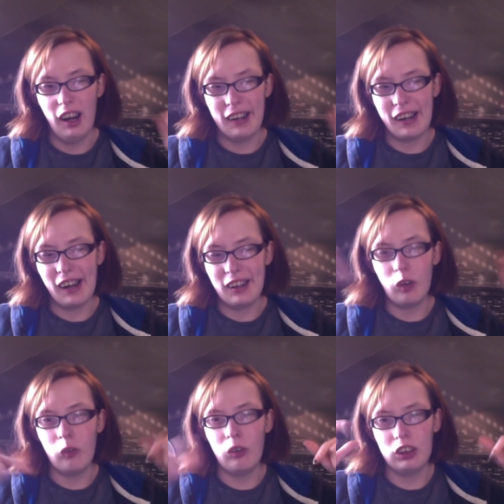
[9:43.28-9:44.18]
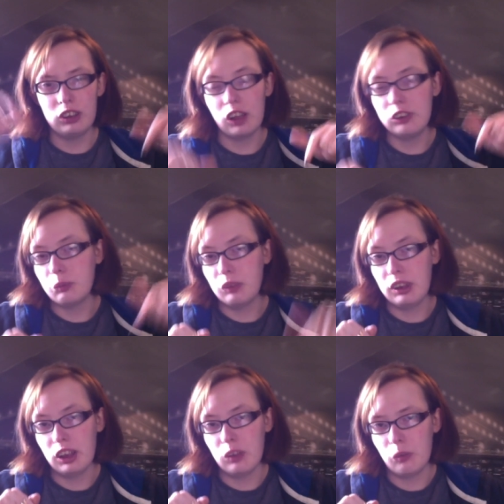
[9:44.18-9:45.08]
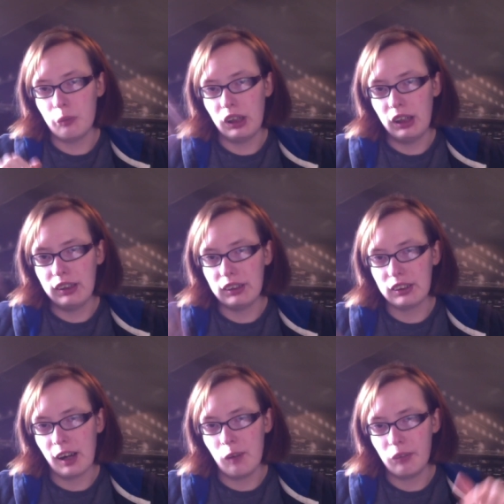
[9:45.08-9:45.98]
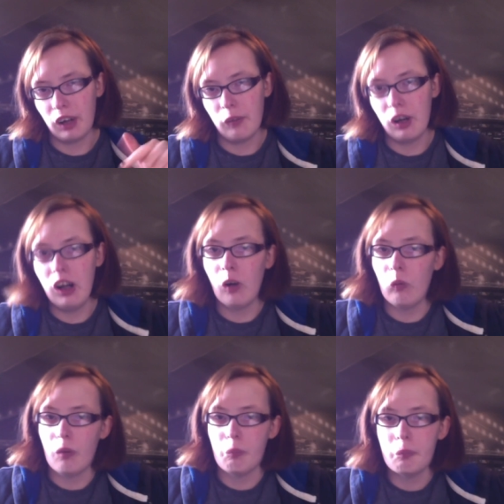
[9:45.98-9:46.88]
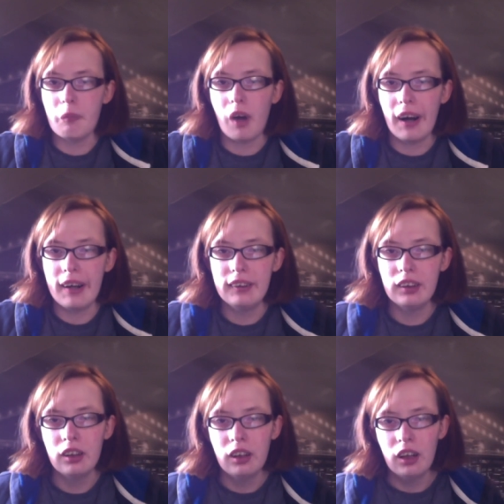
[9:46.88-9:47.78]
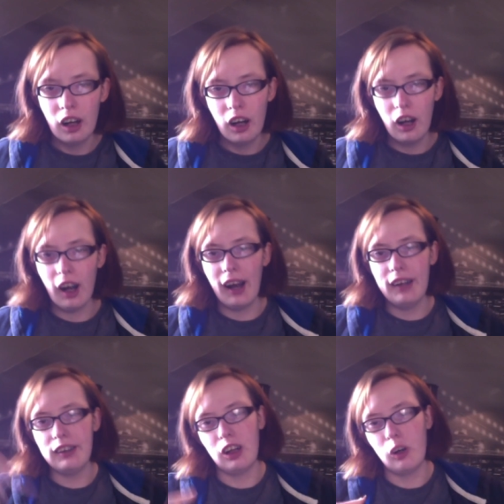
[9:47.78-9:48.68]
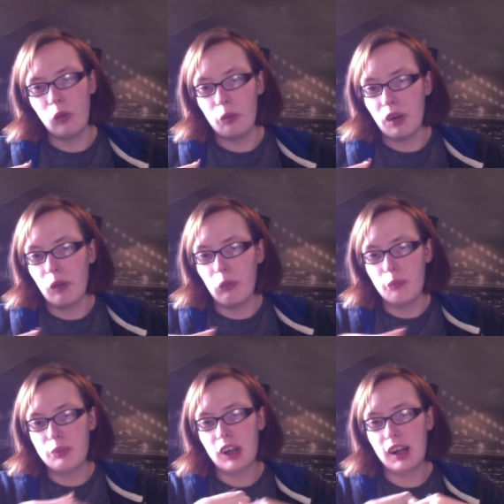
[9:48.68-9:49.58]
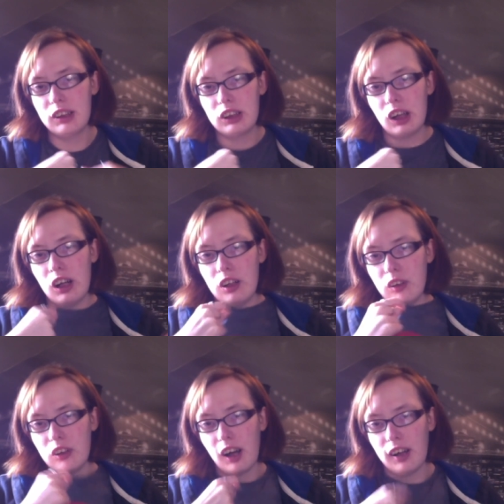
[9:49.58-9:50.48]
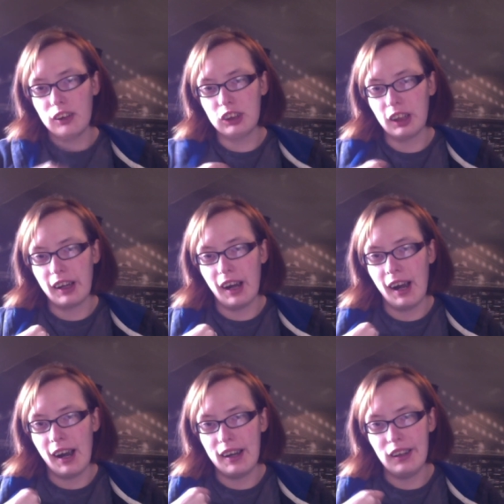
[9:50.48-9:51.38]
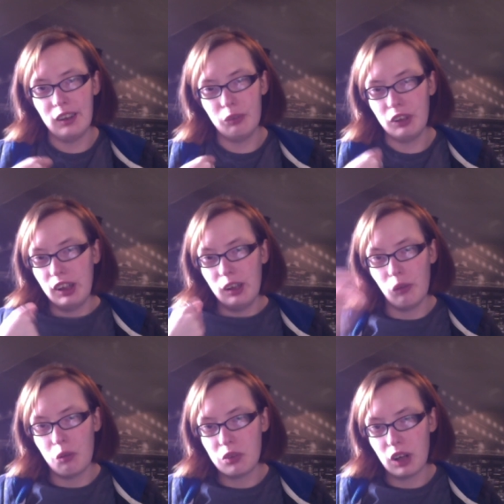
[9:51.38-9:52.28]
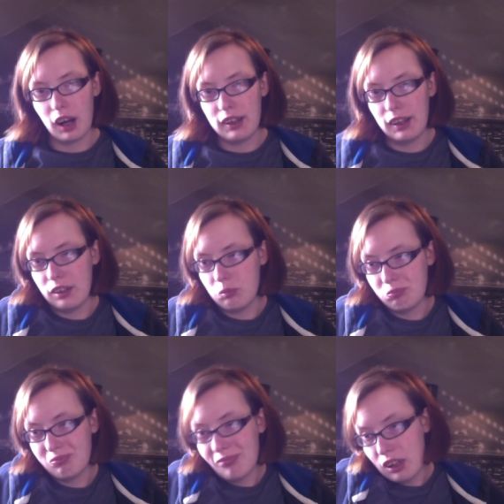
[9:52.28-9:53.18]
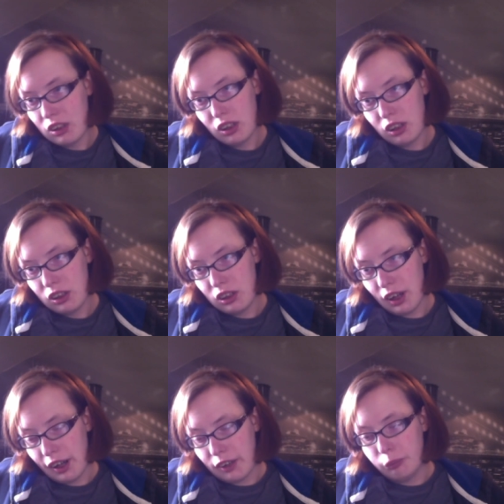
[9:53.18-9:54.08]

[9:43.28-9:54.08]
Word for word: again, all the social medias will be linked down below, along with mine and along with my website. So go and check it out. And if you need a website, then yeah,